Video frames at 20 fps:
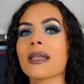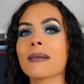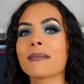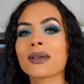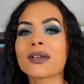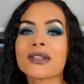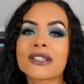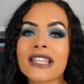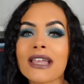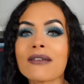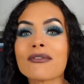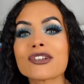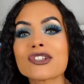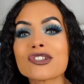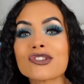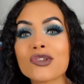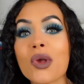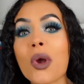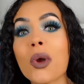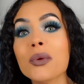Because there are
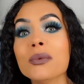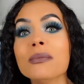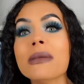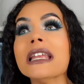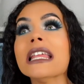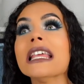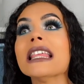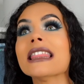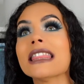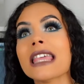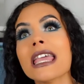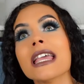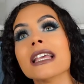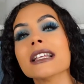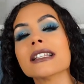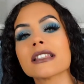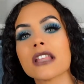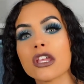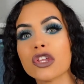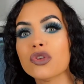so many
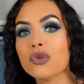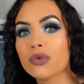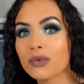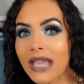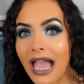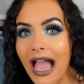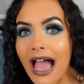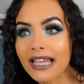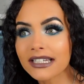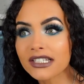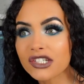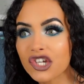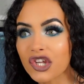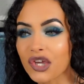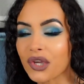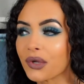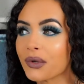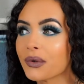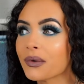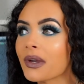things that you can
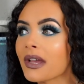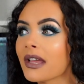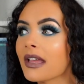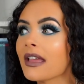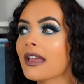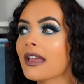do,